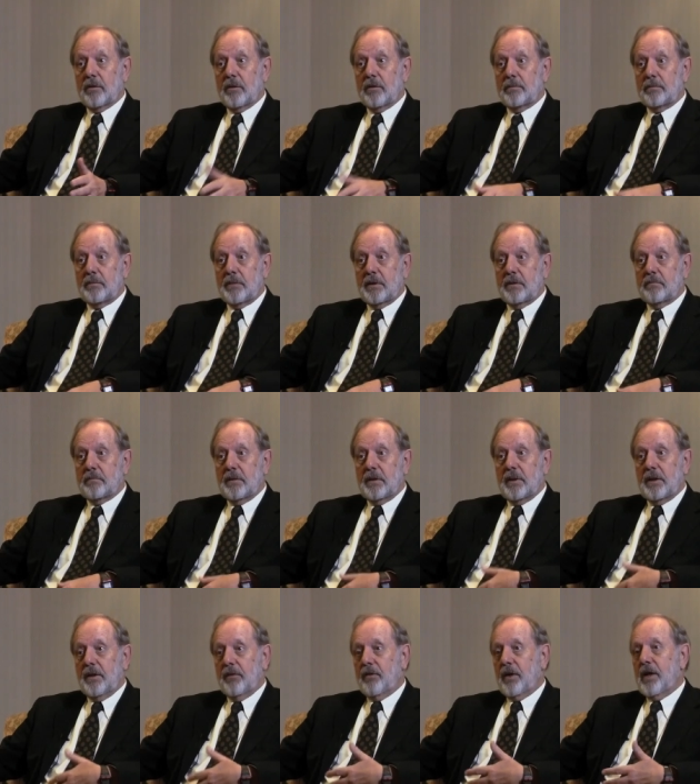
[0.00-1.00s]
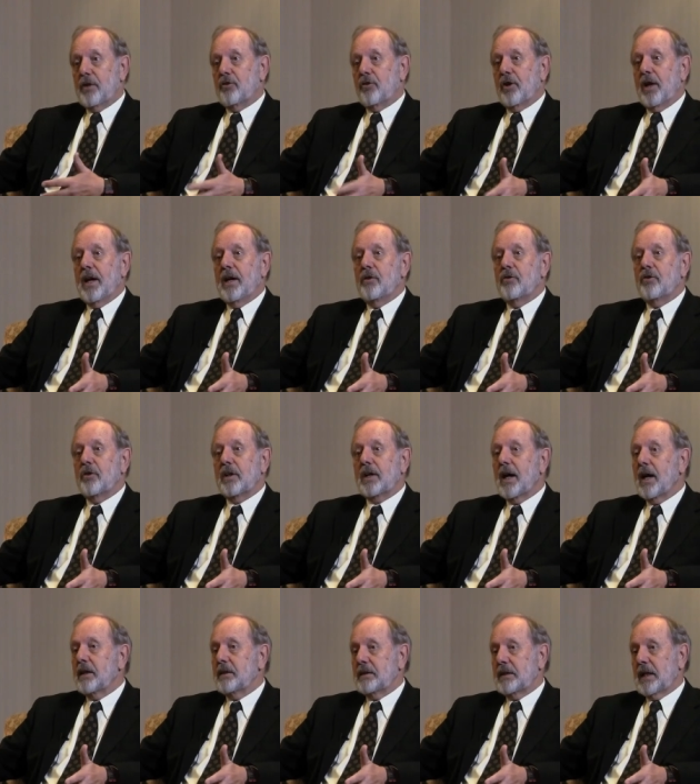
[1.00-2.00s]
term if I change the
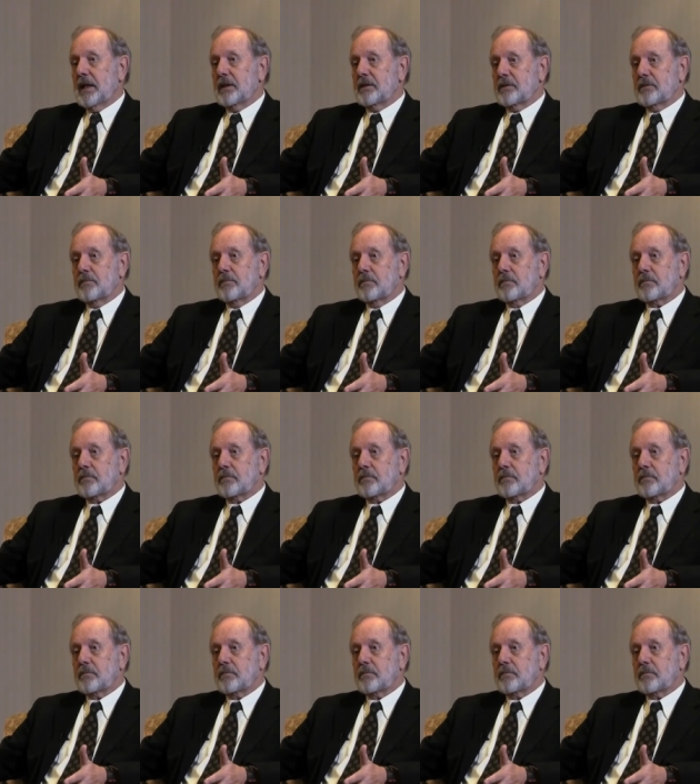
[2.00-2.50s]
context.